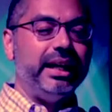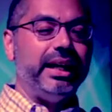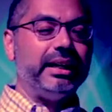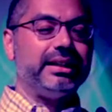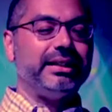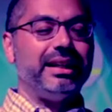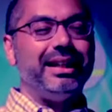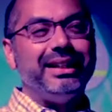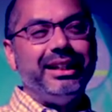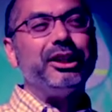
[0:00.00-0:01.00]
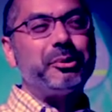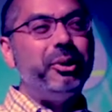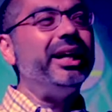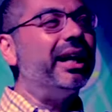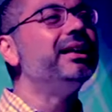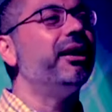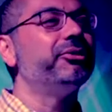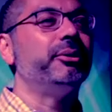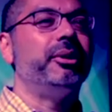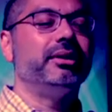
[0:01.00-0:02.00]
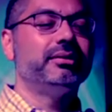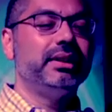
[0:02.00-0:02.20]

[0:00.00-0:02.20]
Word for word: It, uh, he looks pretty uncomfortable.